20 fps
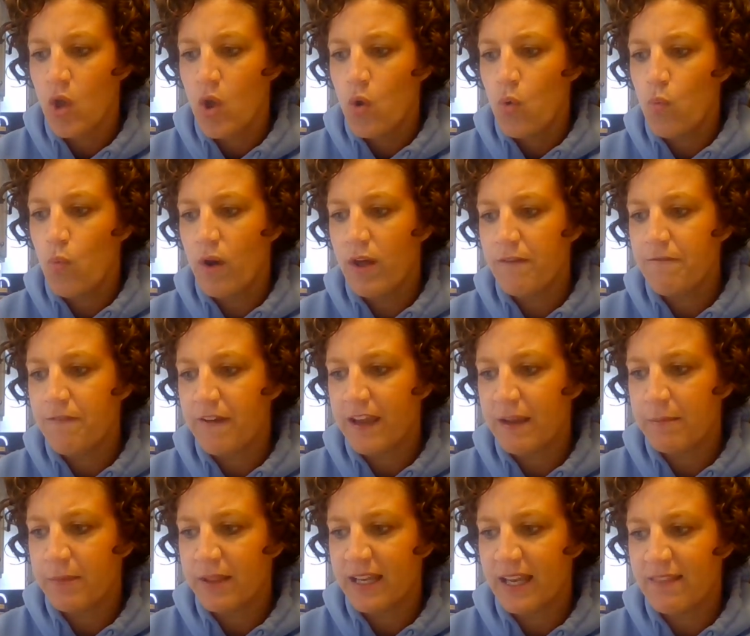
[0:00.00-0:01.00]
One
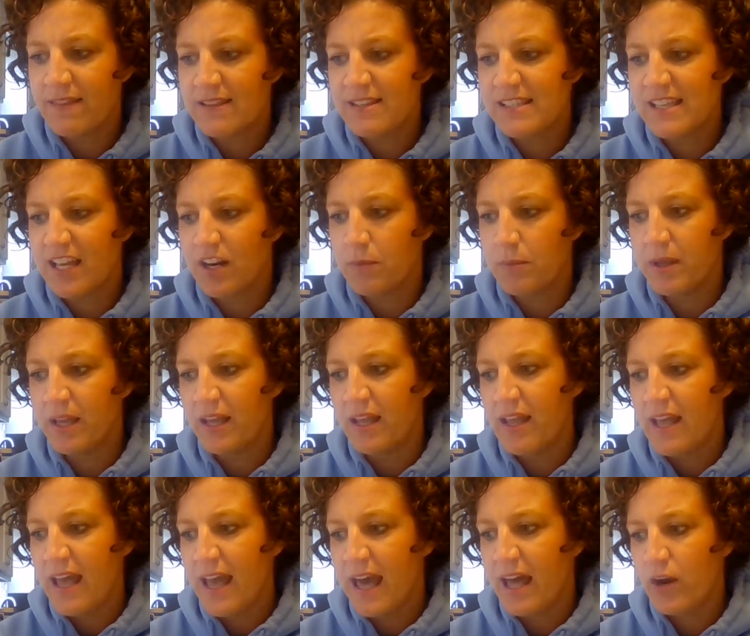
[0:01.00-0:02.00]
family in the settlement
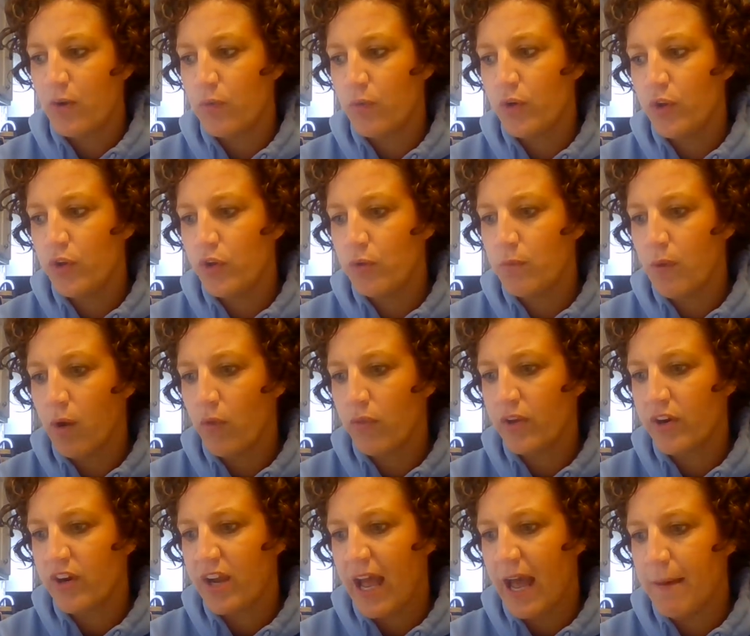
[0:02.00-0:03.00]
had a room on
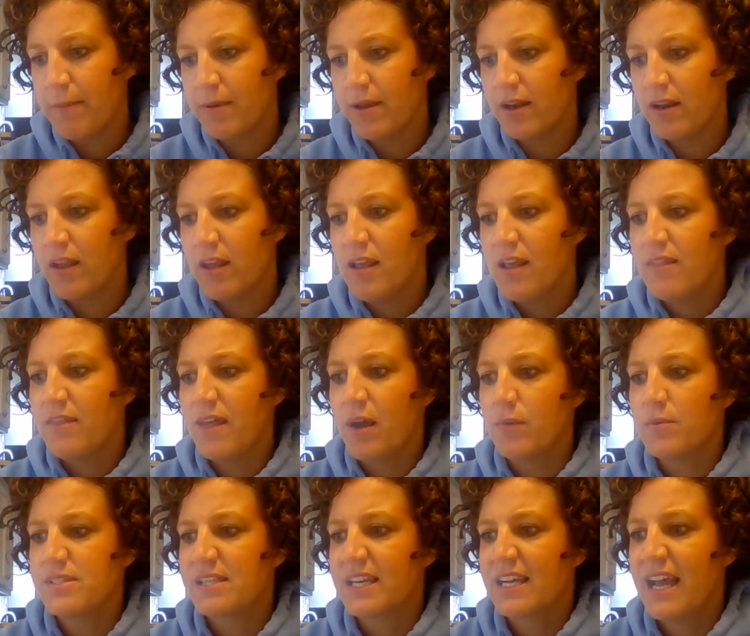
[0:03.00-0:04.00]
their cabin
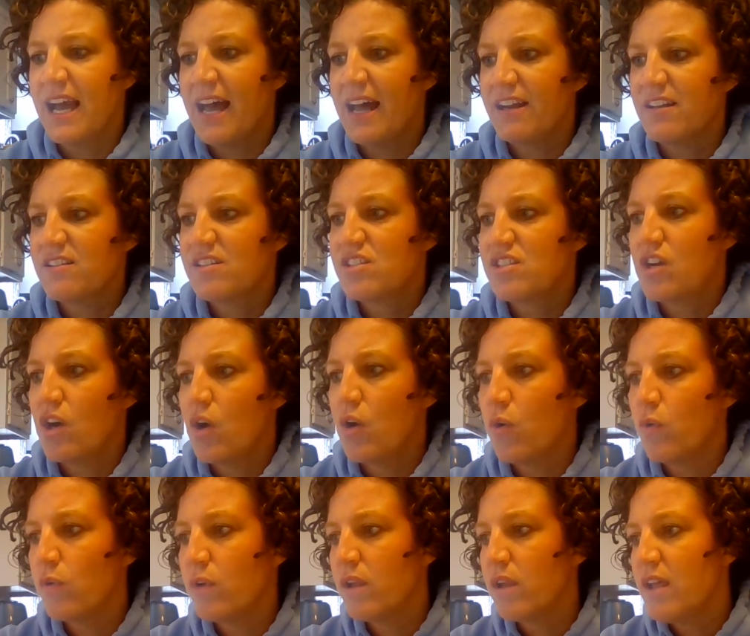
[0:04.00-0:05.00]
that was a kind of
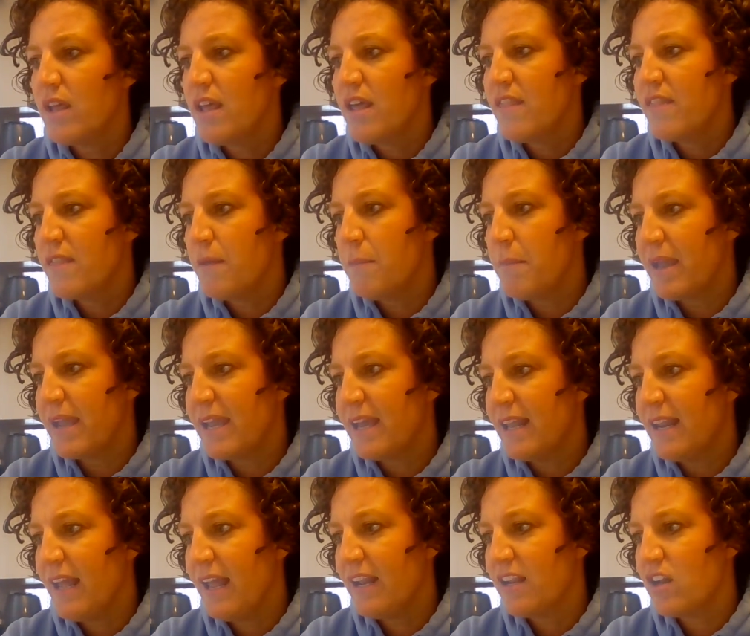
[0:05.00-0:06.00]
stone. The
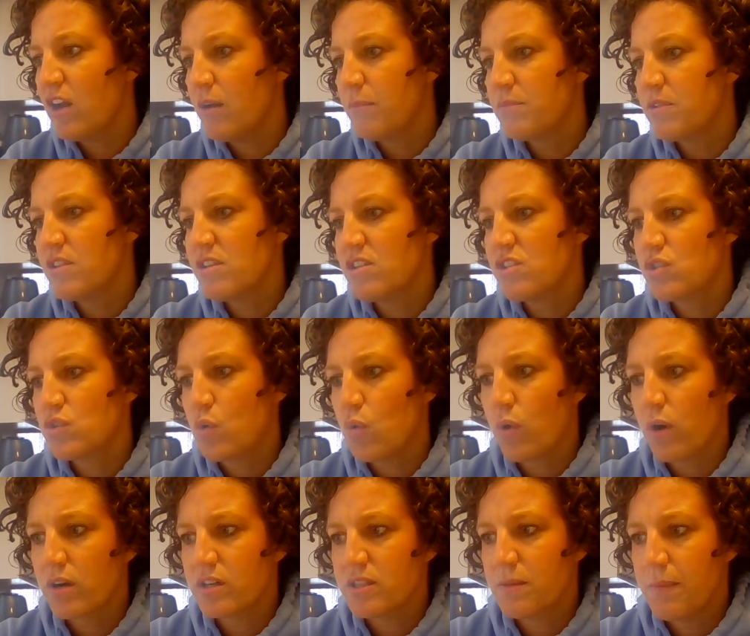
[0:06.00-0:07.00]
man had come to the
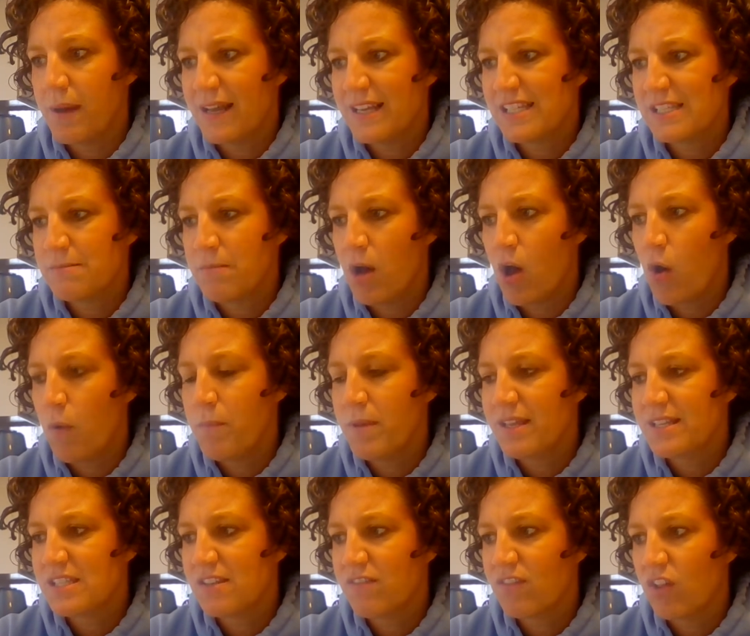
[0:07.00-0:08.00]
store to buy small
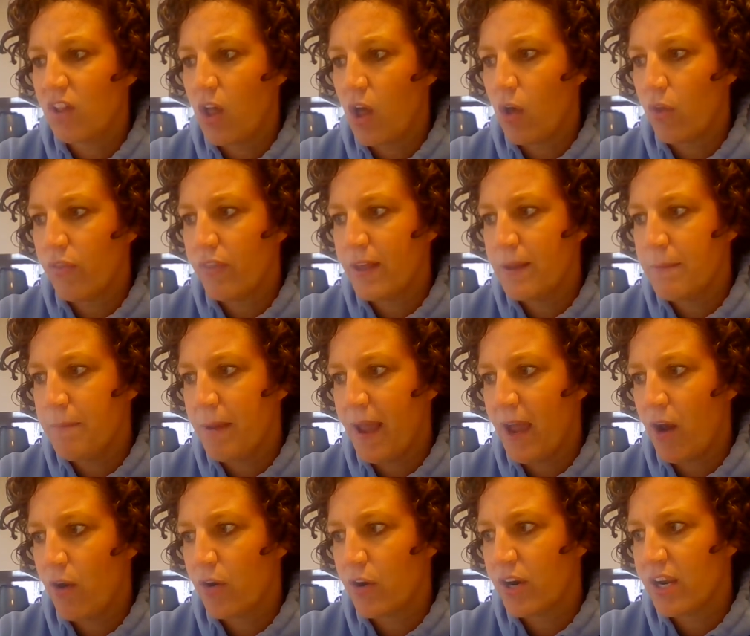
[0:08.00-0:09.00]
bits of cloth and
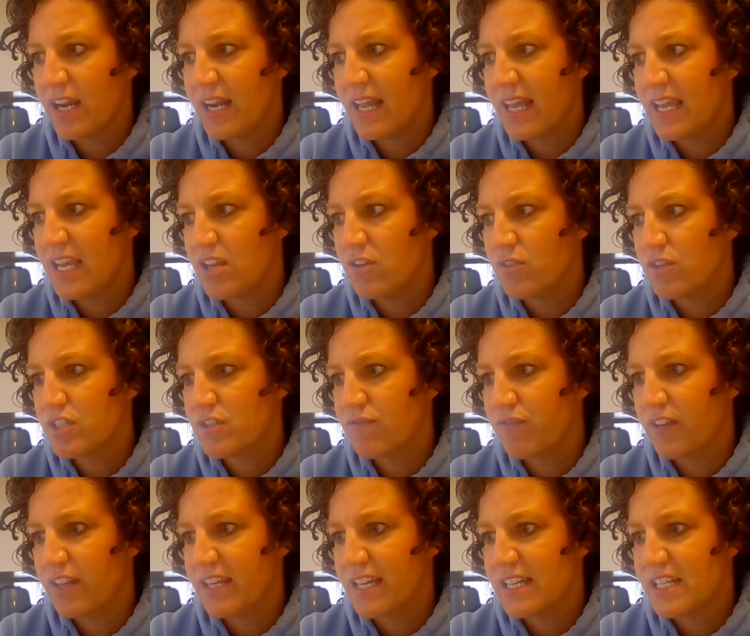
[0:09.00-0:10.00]
powder and English
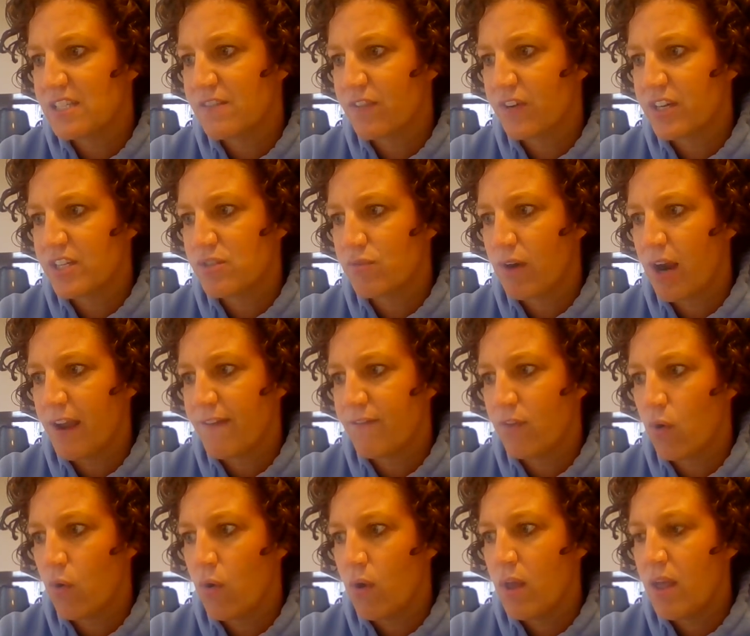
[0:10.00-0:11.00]
flints for his
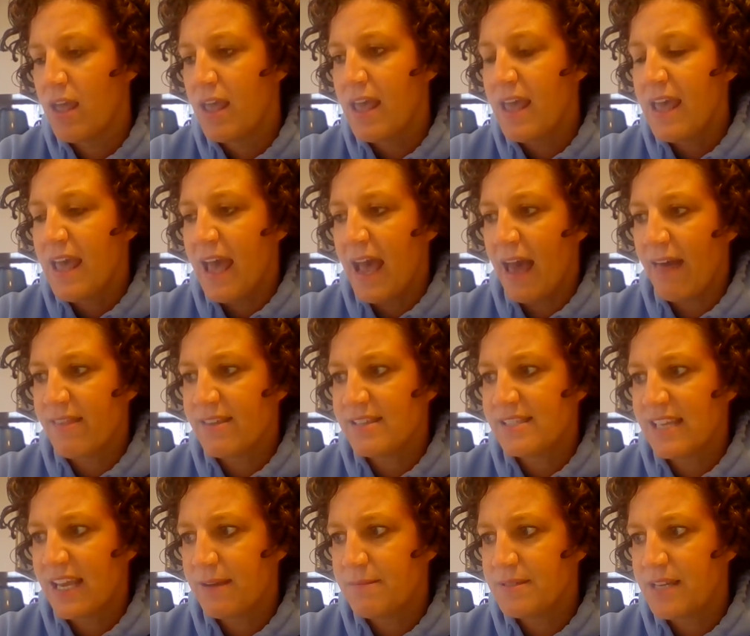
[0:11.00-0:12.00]
rifle. At the
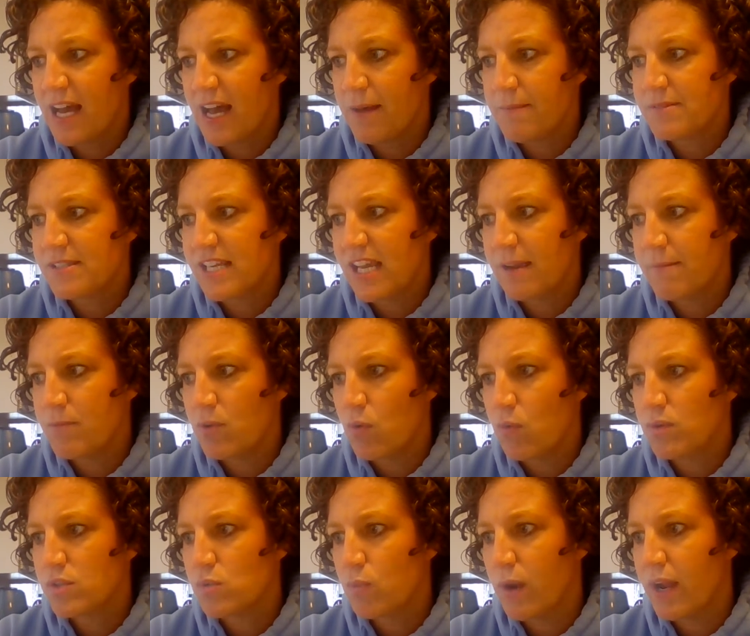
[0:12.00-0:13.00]
same time, Samuel
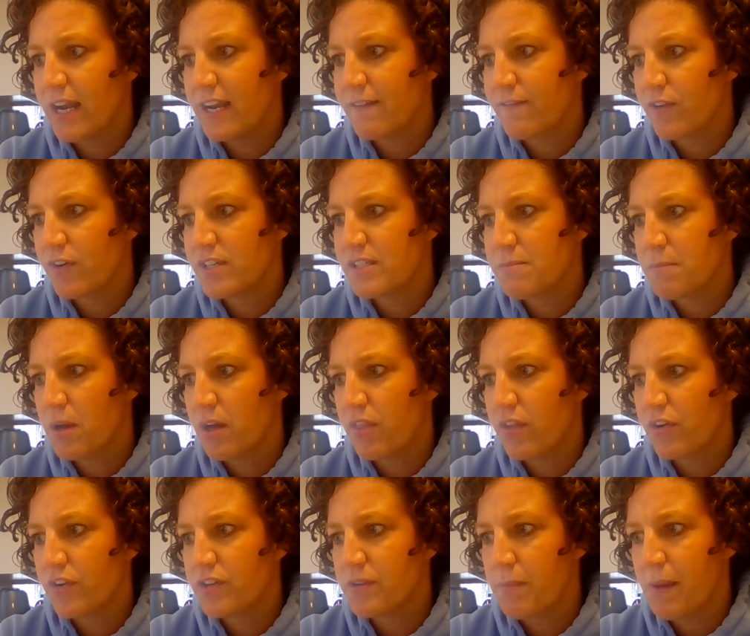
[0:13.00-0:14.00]
was waiting for his
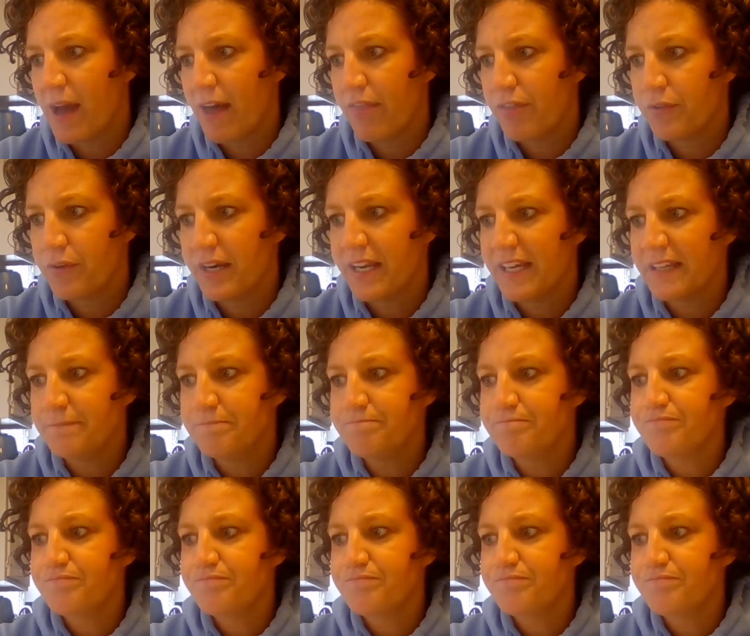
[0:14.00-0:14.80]
mother to buy thread.